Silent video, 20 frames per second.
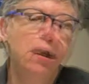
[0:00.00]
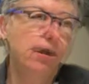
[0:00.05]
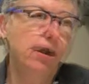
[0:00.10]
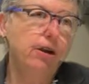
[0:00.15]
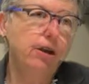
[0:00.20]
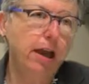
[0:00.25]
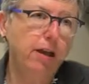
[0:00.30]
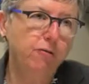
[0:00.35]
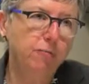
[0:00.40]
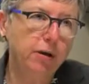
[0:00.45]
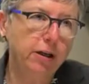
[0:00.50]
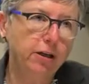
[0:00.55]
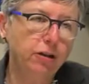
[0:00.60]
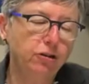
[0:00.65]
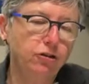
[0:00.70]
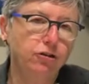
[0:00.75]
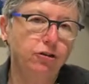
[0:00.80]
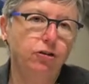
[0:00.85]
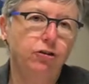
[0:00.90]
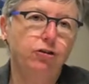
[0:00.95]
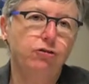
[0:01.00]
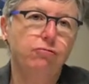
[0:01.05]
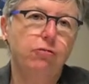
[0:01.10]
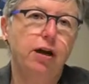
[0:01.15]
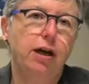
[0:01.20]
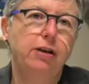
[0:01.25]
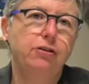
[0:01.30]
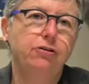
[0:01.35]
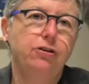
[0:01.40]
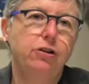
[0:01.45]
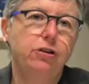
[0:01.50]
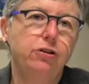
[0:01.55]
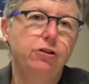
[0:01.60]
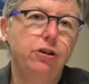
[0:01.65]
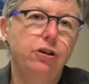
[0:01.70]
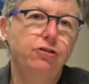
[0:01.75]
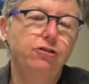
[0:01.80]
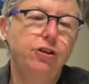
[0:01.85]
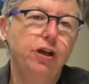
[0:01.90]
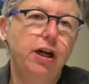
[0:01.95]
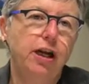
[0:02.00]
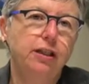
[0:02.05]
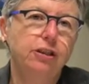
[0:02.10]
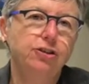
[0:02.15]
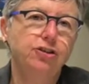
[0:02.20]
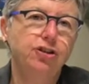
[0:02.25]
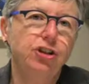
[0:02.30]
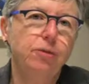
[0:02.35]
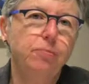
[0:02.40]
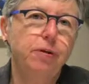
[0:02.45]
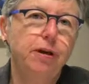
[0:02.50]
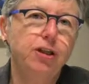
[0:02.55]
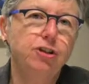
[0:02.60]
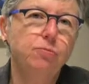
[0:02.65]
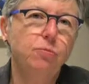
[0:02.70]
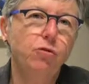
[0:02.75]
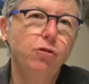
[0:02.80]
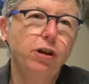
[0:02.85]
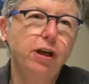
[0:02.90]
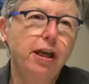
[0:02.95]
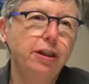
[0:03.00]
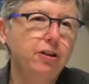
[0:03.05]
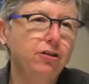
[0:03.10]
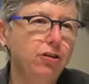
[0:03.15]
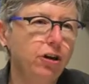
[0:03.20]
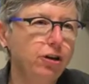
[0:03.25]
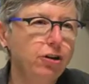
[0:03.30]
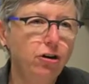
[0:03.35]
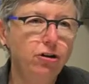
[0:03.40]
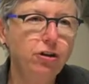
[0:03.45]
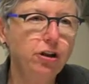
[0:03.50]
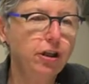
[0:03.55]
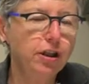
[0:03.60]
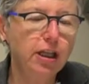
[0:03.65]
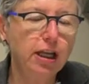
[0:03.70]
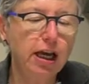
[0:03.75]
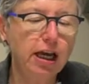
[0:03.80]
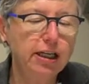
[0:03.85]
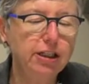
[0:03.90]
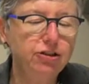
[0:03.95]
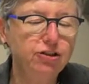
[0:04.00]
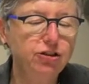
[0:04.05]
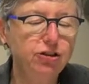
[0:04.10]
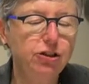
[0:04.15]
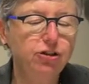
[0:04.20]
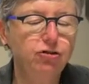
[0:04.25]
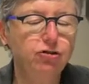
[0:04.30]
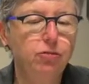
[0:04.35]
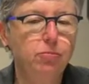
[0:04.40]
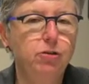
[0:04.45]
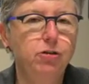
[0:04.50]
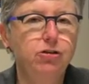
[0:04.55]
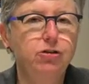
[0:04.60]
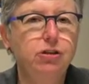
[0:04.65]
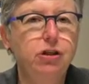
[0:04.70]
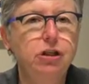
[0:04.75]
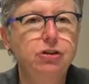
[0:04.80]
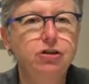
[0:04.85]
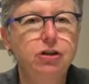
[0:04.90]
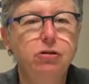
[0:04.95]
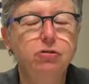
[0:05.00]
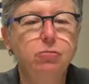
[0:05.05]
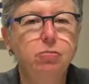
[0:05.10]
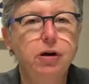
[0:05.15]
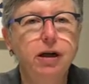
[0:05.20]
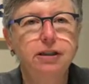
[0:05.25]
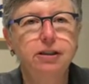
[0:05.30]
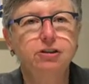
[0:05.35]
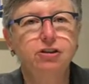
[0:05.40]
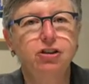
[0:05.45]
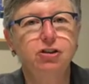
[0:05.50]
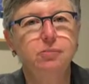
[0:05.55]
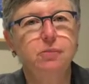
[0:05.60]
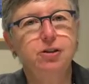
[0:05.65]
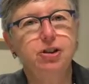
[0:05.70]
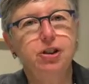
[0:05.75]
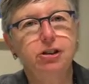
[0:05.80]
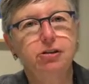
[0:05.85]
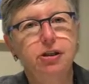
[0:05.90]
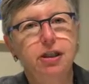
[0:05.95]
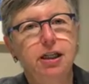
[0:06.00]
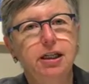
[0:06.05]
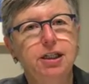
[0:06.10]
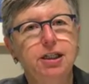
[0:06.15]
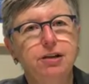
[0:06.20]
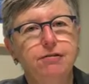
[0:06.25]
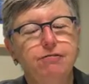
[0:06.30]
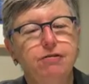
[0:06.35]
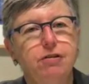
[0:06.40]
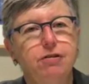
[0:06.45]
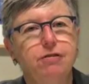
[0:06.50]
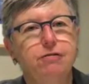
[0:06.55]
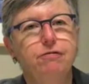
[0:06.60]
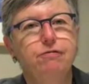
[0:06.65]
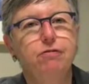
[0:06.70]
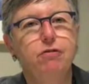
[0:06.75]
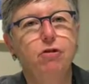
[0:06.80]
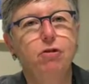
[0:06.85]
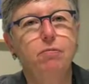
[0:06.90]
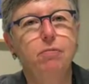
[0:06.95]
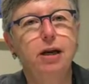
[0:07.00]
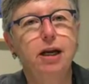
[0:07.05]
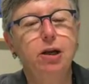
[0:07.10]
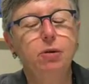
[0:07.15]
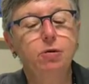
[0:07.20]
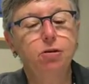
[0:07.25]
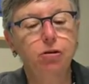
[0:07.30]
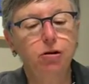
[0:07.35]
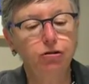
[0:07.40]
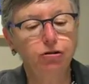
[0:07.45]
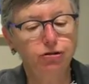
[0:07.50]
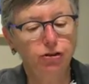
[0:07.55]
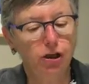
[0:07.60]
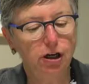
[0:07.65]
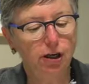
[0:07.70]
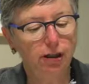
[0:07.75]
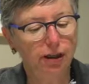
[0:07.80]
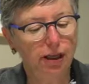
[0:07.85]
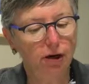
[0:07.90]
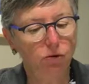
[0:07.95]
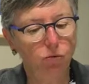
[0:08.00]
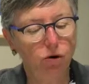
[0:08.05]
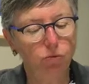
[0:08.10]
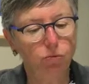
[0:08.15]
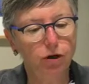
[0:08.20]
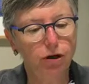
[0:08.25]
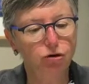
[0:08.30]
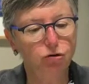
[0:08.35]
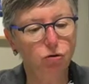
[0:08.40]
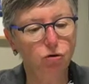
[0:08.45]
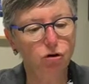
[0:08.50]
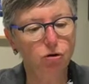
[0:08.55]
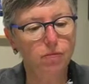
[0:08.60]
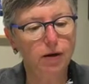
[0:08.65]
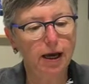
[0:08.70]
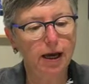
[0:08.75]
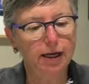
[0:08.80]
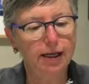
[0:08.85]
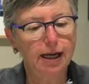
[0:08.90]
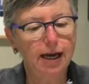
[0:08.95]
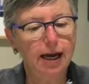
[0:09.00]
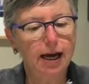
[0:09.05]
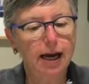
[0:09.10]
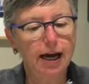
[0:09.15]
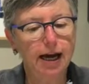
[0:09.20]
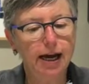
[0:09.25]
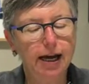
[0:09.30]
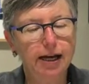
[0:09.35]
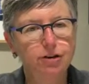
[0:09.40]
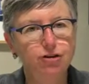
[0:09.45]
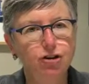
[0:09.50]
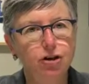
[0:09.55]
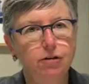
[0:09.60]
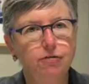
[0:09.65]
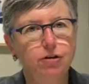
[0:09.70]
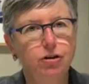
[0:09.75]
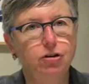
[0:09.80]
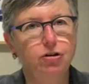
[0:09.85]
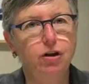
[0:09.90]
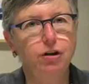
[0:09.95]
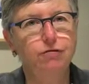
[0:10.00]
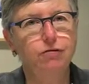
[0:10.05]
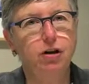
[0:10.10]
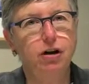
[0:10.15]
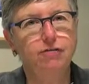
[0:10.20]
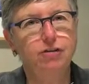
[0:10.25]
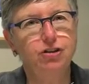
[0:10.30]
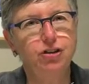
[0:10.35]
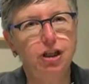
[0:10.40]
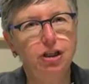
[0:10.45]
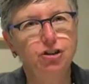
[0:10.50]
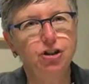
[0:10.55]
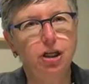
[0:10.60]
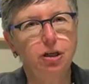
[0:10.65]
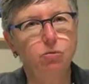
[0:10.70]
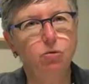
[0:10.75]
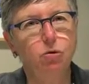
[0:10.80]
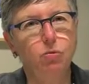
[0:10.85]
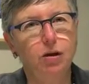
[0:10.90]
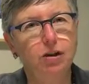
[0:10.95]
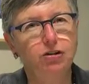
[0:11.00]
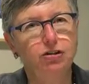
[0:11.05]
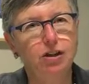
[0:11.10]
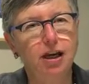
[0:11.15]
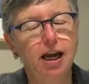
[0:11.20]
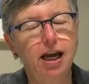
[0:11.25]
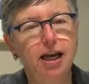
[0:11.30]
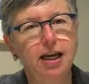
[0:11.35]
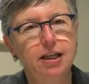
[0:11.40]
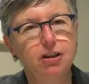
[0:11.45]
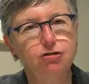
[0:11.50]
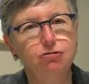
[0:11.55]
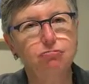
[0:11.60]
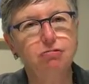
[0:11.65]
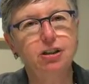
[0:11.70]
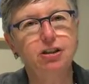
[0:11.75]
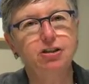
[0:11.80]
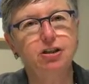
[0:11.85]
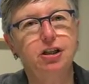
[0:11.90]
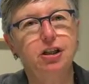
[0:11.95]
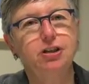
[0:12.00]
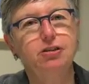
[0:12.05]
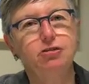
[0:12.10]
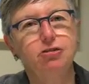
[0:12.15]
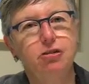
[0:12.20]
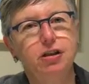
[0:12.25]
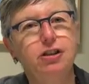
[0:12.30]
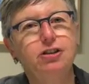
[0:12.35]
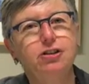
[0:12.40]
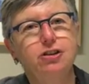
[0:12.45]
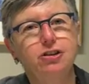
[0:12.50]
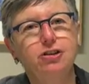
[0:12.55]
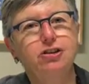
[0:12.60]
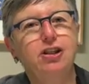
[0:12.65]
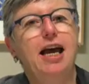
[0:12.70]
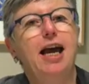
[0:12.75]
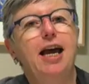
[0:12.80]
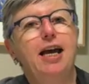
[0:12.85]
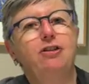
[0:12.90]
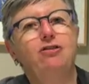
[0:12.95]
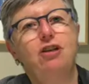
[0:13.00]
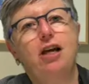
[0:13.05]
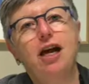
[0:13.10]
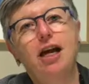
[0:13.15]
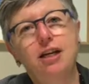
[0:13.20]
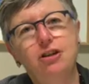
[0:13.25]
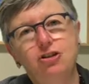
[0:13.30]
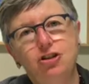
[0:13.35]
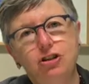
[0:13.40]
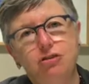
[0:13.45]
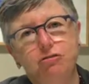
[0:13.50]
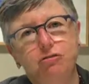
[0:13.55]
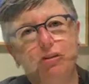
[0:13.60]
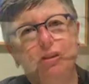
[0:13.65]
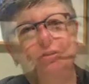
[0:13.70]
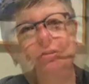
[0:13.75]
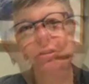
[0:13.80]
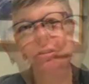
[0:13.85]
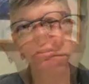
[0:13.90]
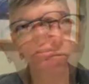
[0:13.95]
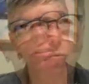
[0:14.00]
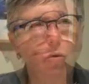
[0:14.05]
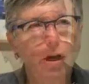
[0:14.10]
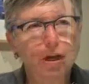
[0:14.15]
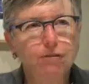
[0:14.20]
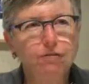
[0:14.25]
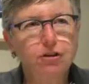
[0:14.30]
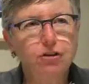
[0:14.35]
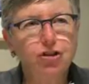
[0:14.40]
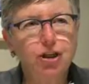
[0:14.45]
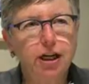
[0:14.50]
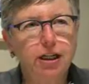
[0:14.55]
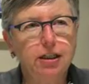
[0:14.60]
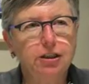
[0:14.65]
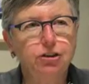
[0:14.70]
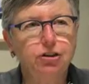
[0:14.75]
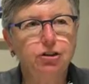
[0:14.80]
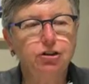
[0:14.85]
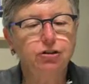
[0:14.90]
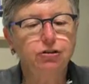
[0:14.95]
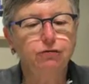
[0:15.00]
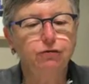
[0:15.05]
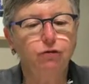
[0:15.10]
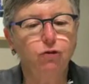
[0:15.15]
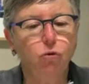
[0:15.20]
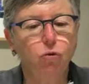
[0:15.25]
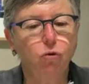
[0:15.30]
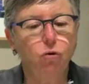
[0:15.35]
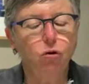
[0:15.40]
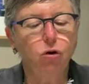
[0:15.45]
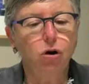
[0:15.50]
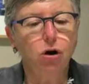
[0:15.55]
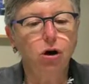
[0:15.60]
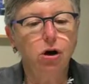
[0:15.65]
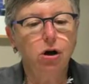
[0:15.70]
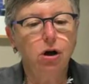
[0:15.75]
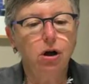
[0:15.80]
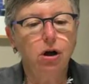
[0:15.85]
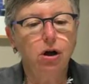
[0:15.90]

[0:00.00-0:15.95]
There have been concerns raised that this targets GPs more than others. I don't think the age distribution in general practice is materially different from anywhere else. And I think when we talk about age over 35, essentially what we're saying is risk increases as age increases. Yeah. One of the challenges for